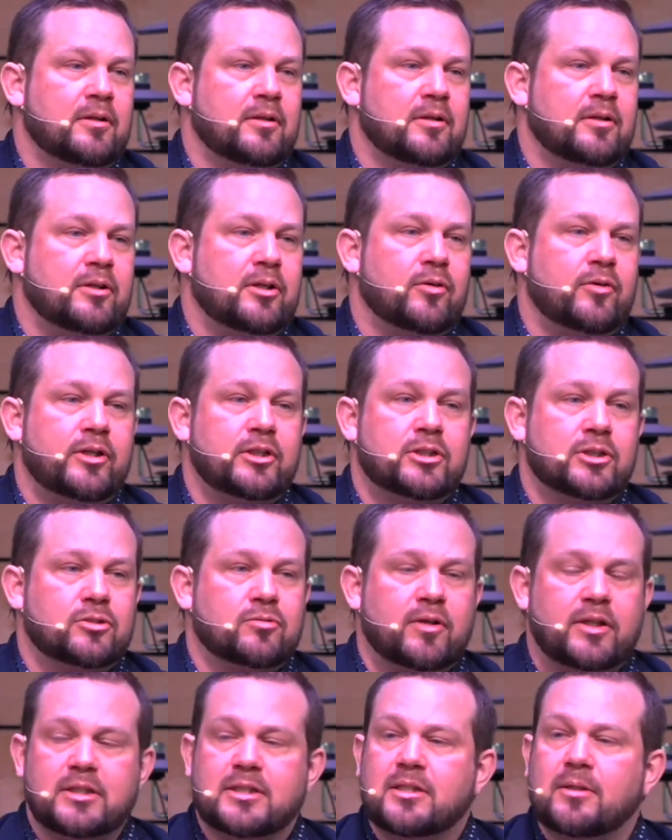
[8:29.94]
No, he just
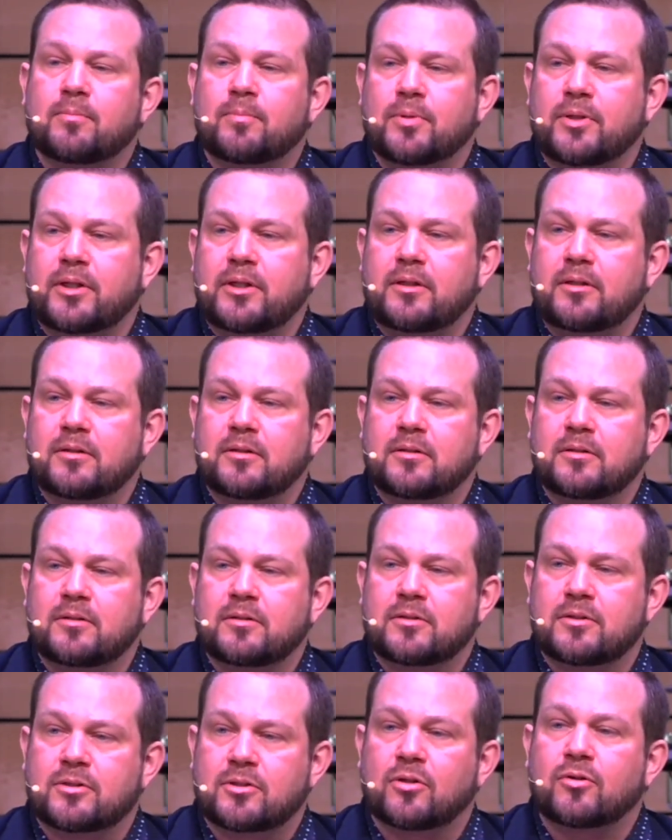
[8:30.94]
writes simply
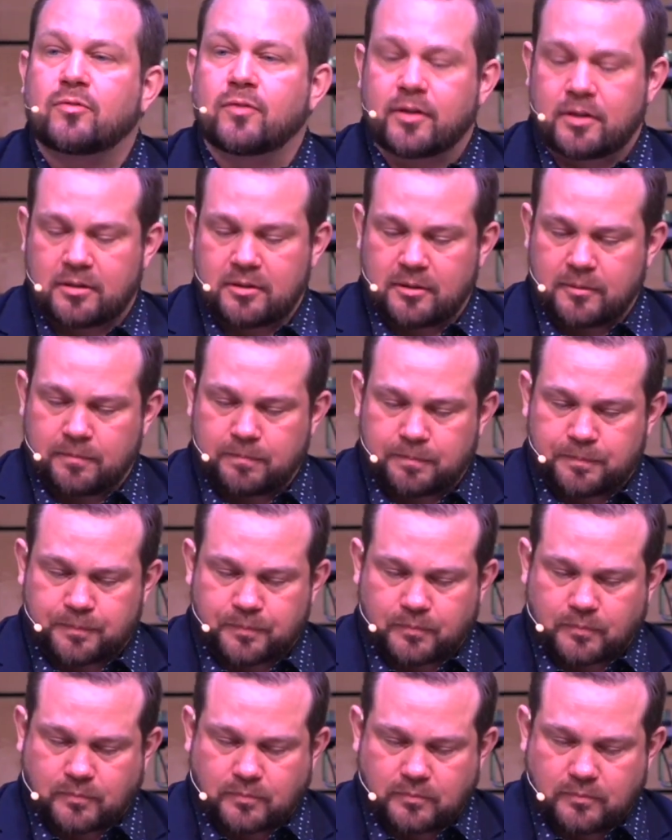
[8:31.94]
servant.
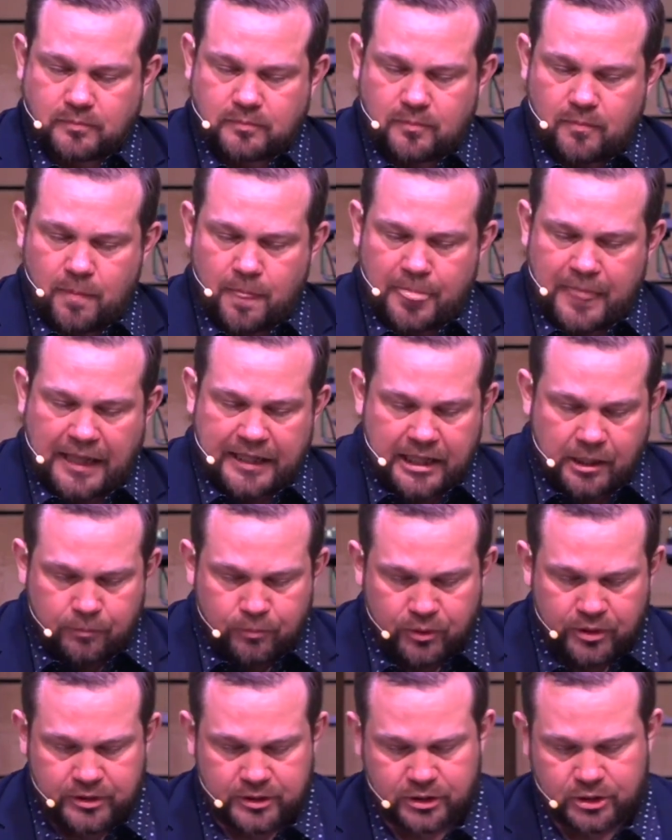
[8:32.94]
And that
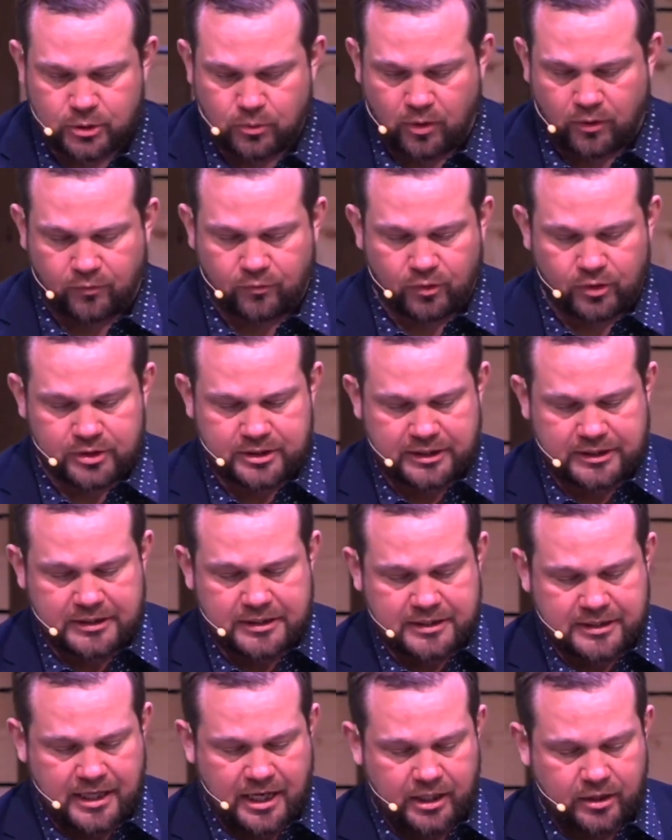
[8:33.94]
brings us to our first
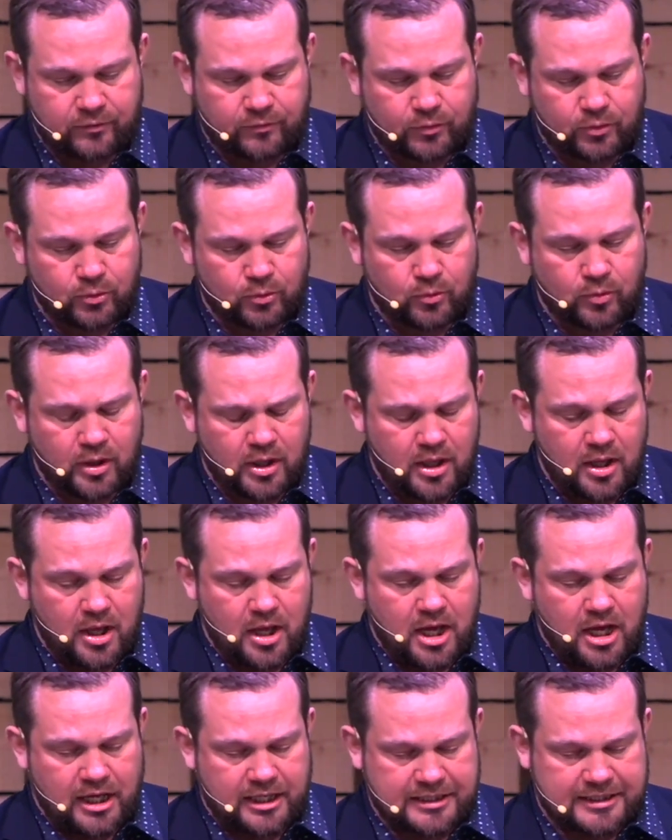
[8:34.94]
insight of who
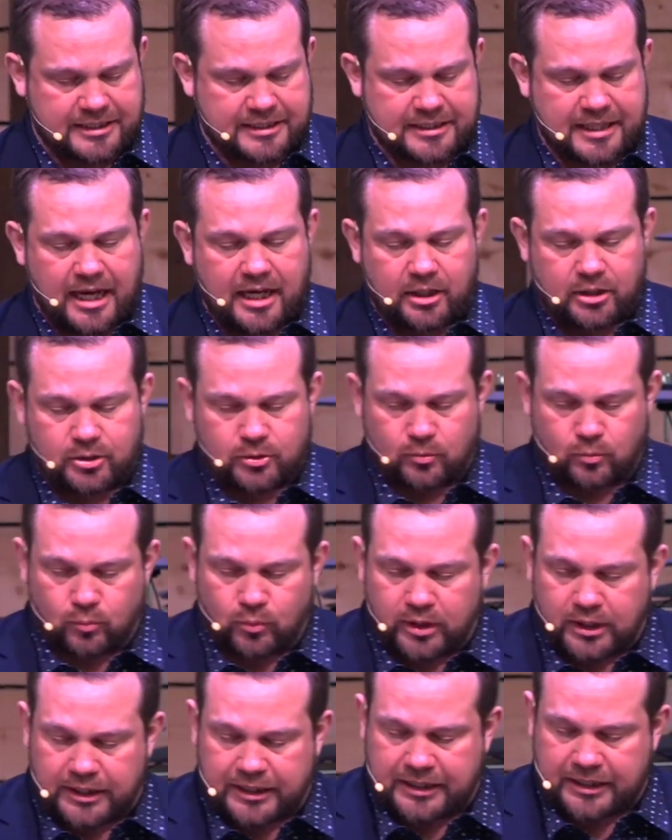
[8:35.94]
a saint
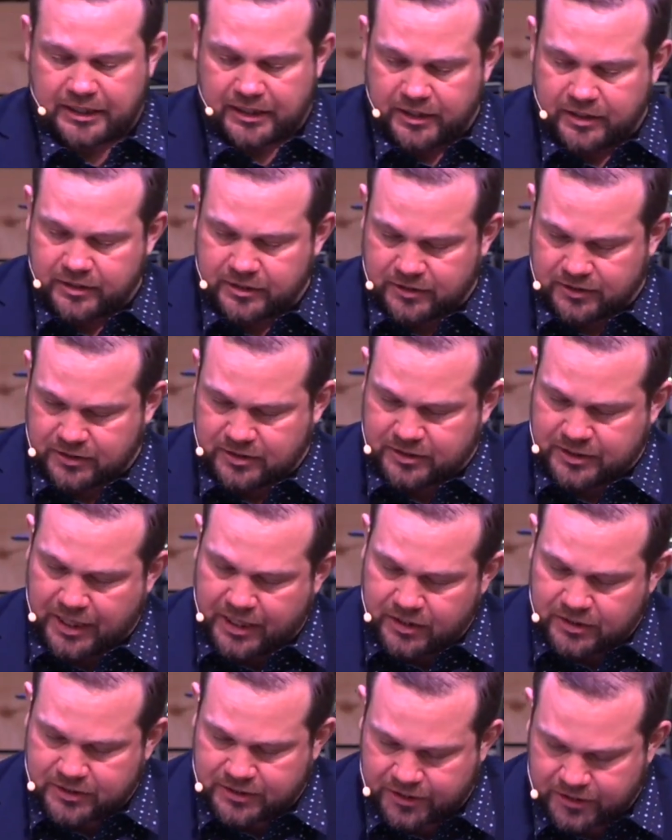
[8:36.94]
really is.
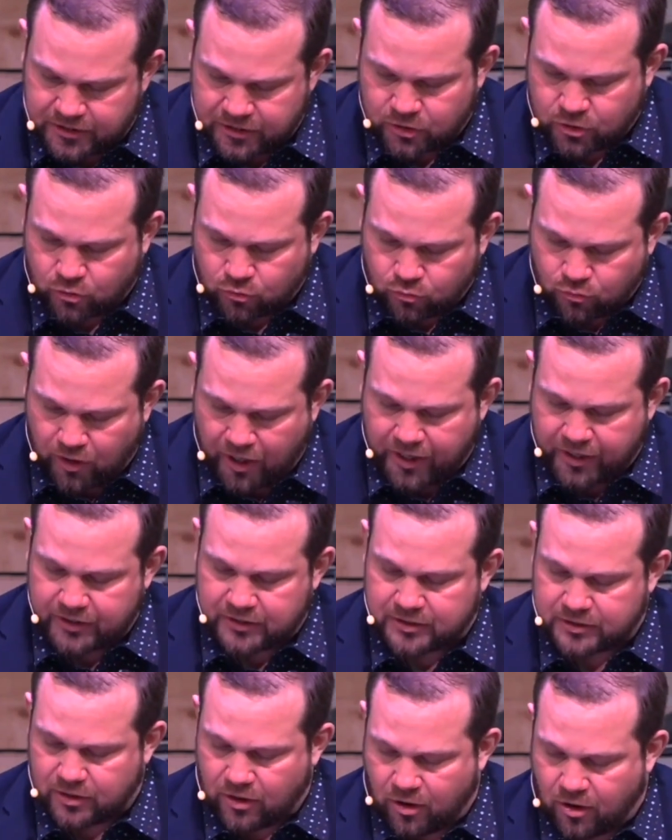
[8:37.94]
Saints in
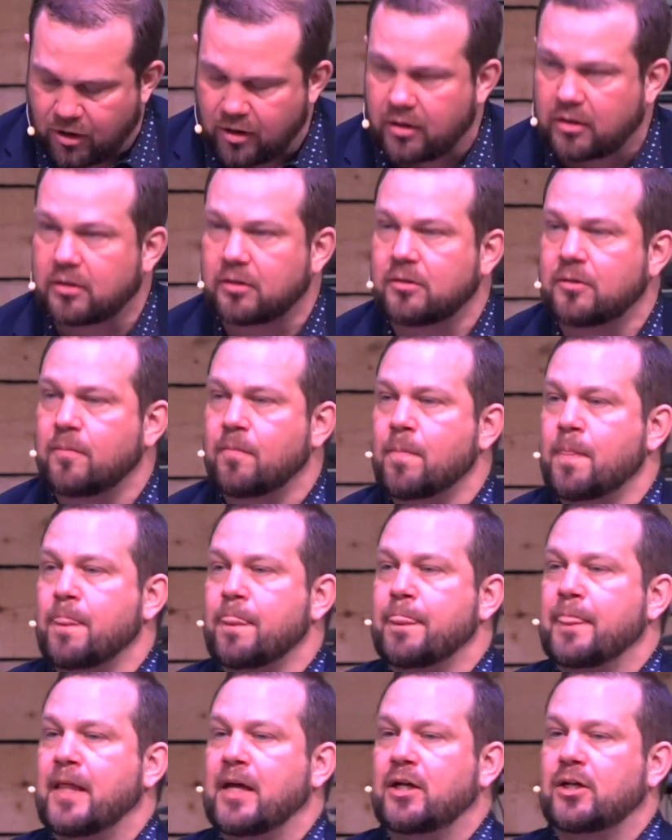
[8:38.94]
Christ are
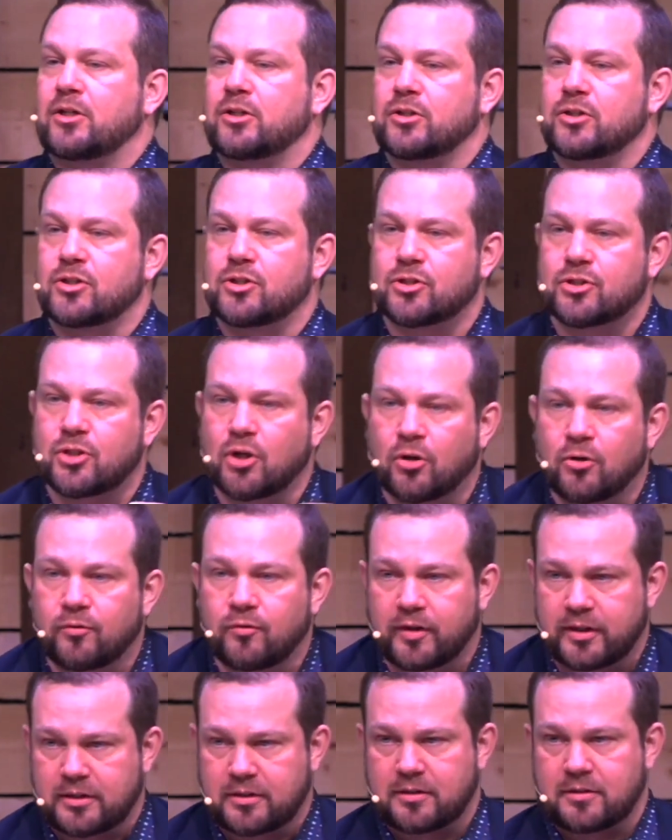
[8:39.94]

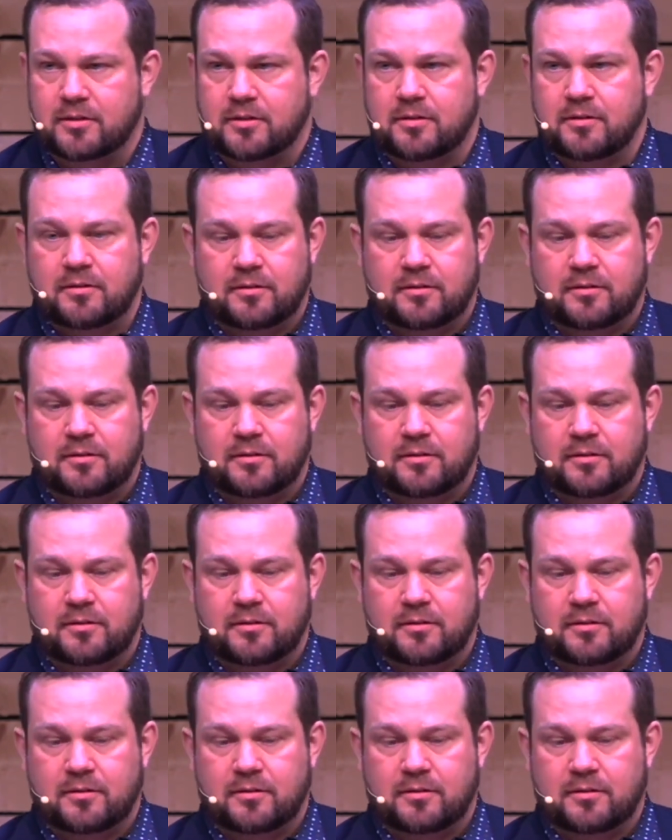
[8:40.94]
servants.